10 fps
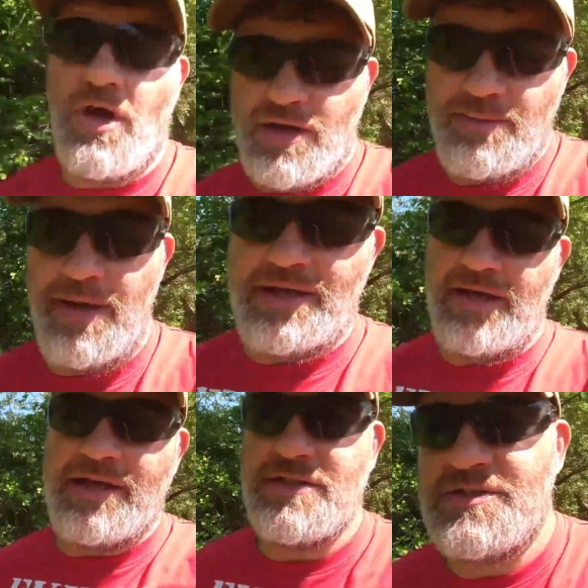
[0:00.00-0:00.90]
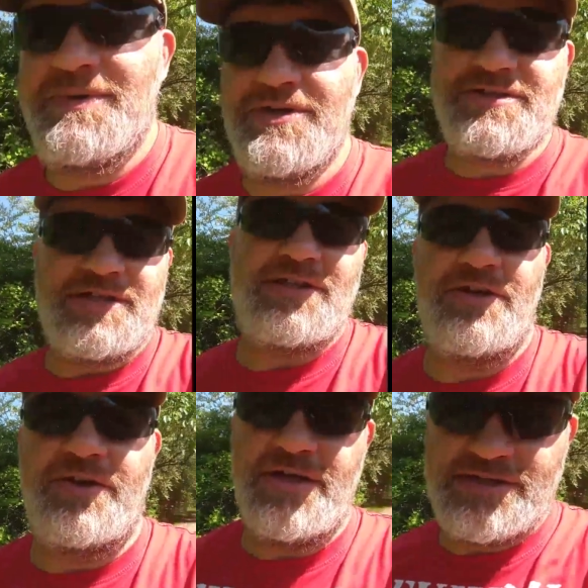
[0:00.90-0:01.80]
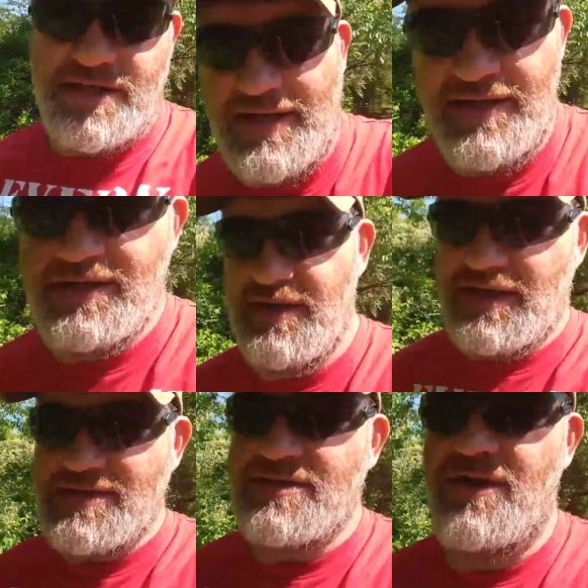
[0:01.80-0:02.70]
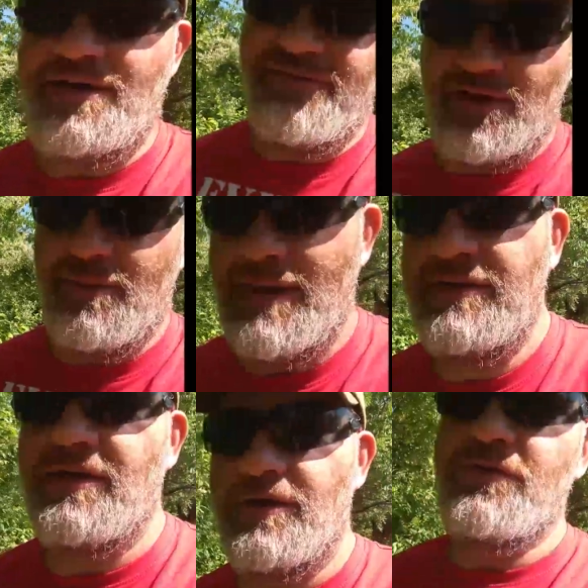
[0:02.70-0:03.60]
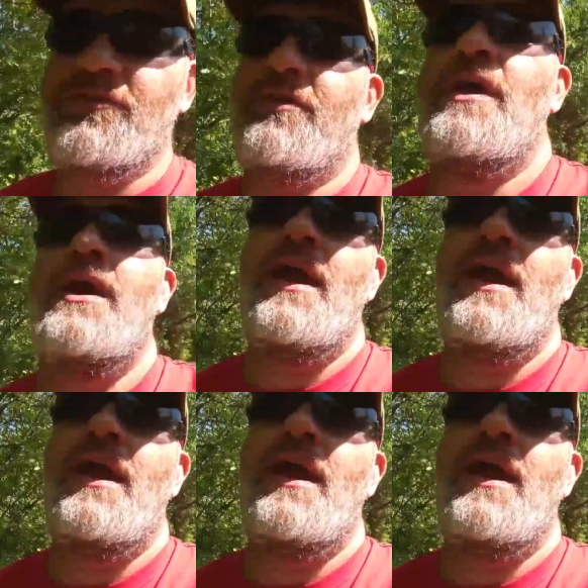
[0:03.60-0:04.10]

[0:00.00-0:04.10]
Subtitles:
talking about any conspiracy theories. You guys know how I feel about those.